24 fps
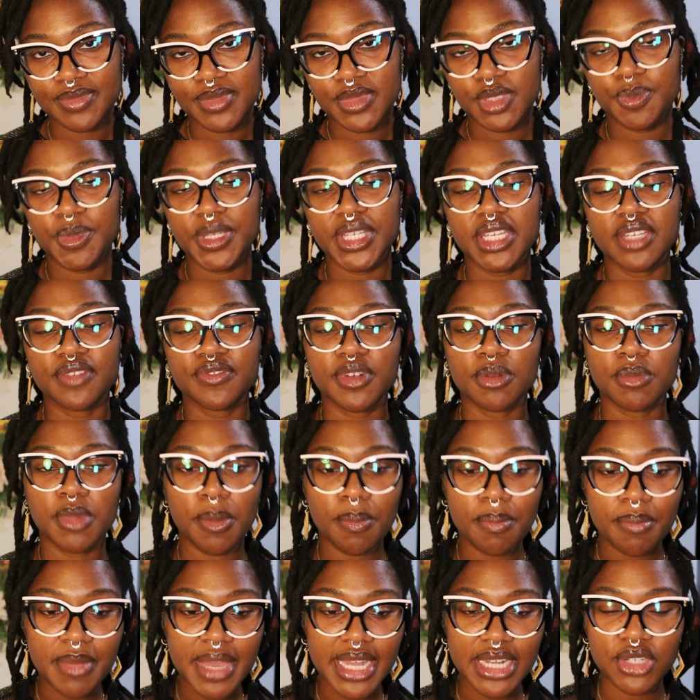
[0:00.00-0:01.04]
Speaking from a
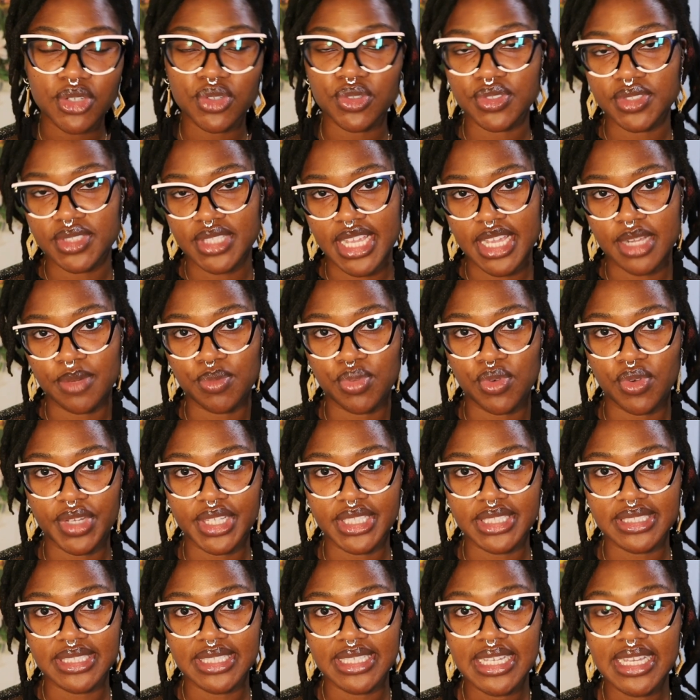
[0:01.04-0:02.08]
medical
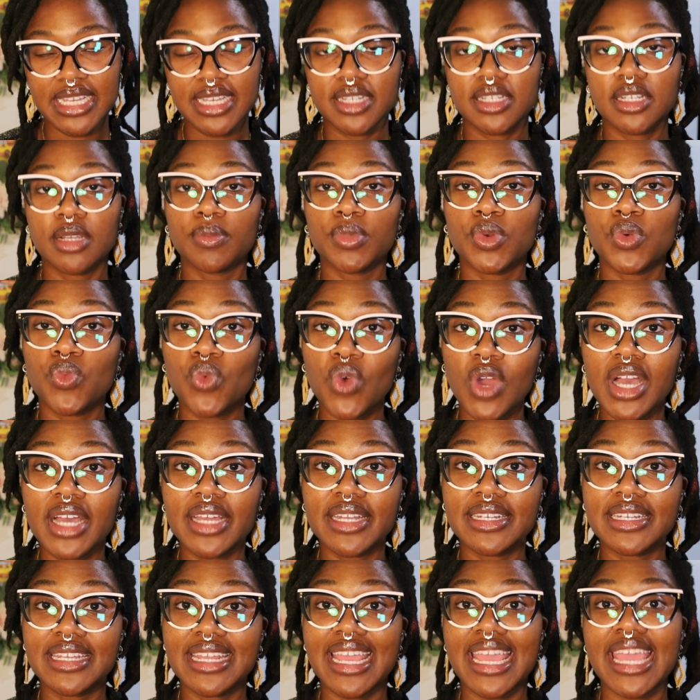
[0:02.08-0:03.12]
standpoint. Number
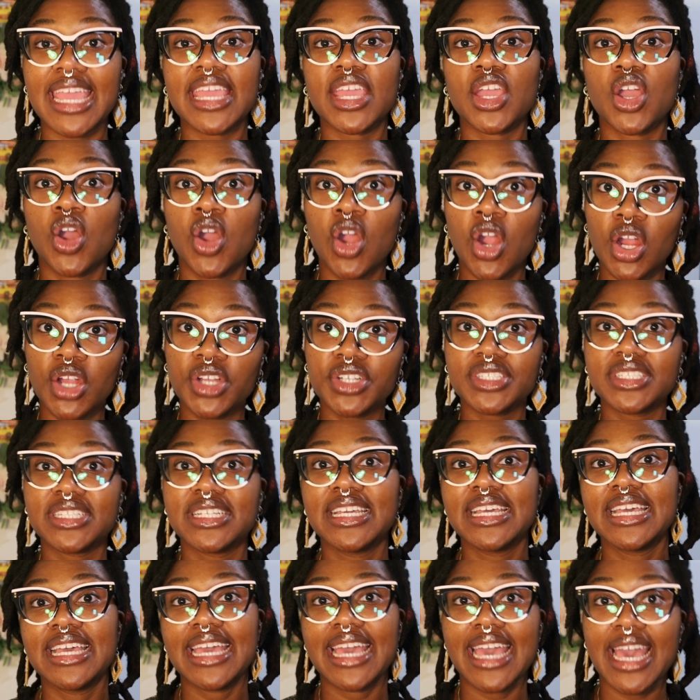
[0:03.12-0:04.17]
one, a heart
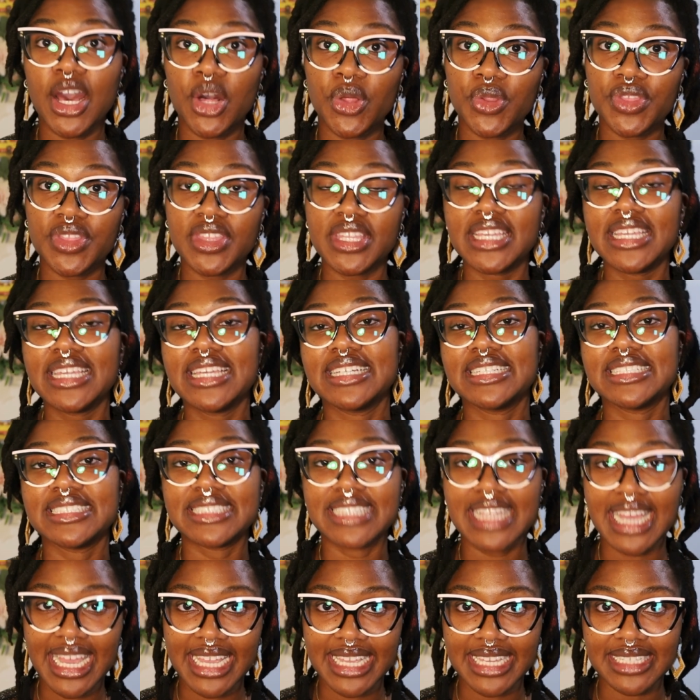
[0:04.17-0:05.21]
healthy
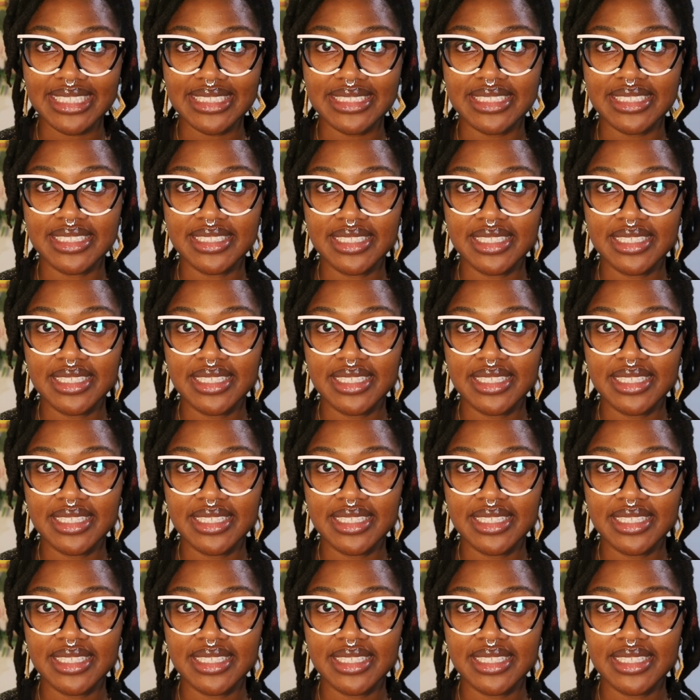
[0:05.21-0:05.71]
diet.